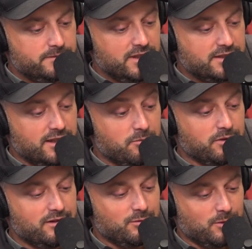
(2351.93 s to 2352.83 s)
That's an
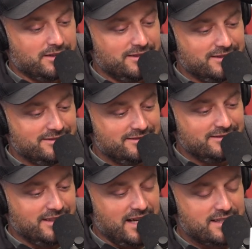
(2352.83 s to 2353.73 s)
unbelievable idea.
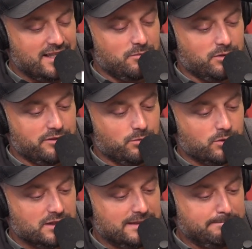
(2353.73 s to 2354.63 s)
I say unbelievable
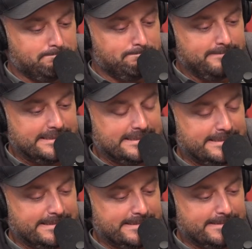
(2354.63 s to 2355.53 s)
a lot.
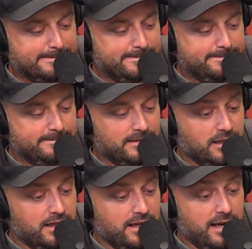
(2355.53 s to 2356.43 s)
All
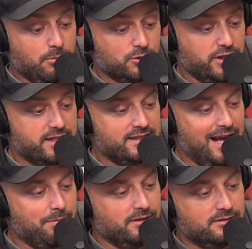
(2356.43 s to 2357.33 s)
right, and I'm gonna try to
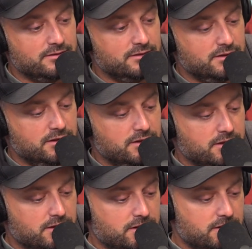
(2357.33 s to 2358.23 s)
stop it.
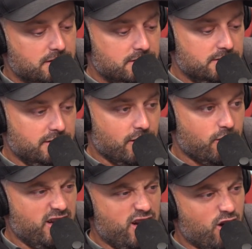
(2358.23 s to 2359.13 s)
You're
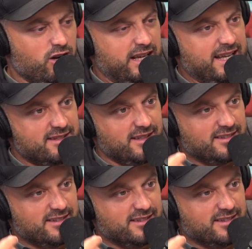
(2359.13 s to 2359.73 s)
gonna get